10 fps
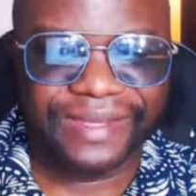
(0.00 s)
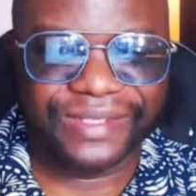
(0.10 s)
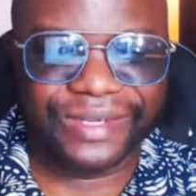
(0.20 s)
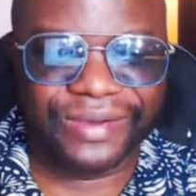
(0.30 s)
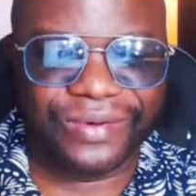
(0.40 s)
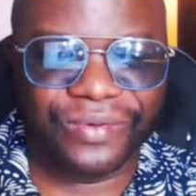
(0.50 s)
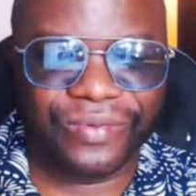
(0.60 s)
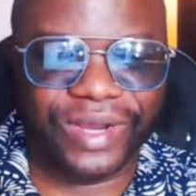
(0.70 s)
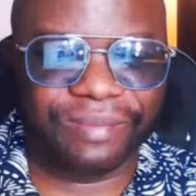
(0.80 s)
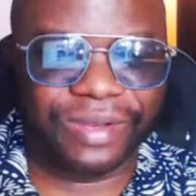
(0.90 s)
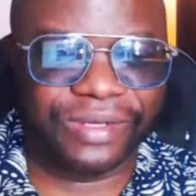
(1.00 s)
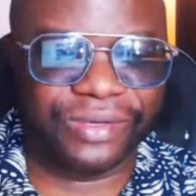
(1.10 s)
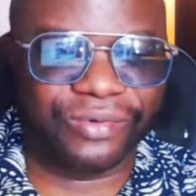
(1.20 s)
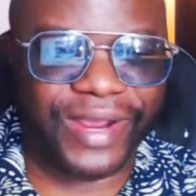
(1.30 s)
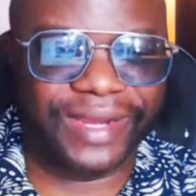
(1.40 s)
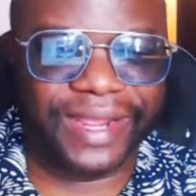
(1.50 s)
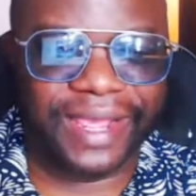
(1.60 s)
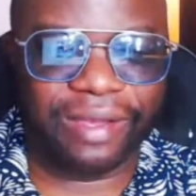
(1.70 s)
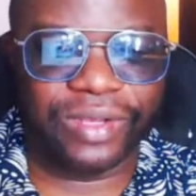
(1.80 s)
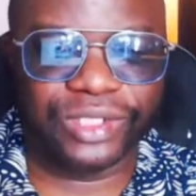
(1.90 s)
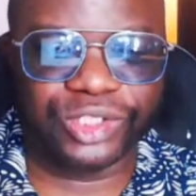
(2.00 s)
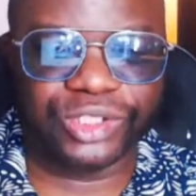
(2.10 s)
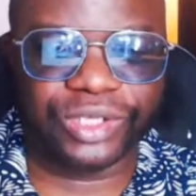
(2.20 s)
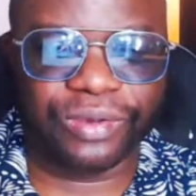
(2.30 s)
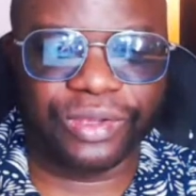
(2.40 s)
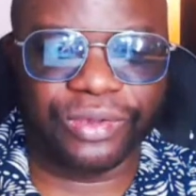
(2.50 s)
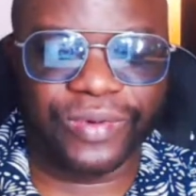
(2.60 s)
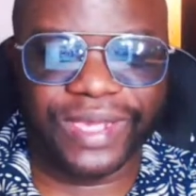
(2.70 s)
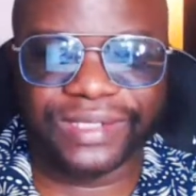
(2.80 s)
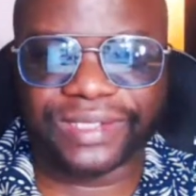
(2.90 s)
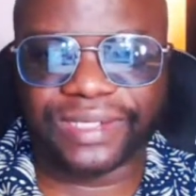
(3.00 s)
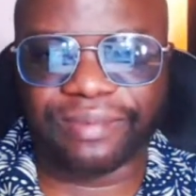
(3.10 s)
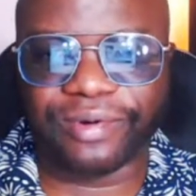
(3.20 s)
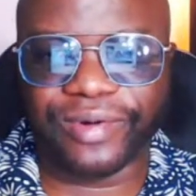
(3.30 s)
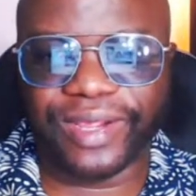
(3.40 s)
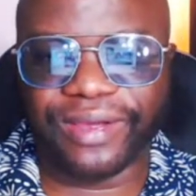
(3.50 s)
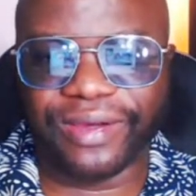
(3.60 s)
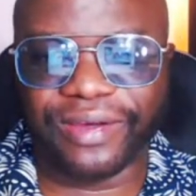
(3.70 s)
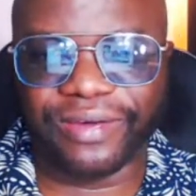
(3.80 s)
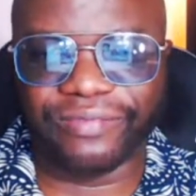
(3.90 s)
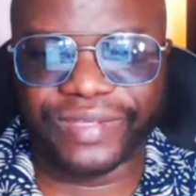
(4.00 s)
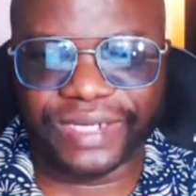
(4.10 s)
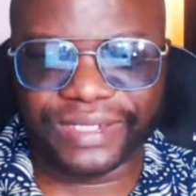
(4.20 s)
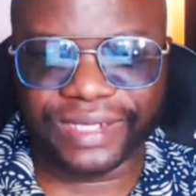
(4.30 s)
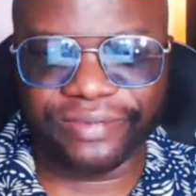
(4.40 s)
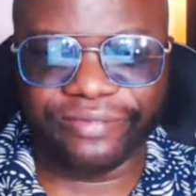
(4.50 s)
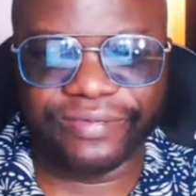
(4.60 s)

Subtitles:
So what I'm going to do right now is show you a summary of DIGCIV,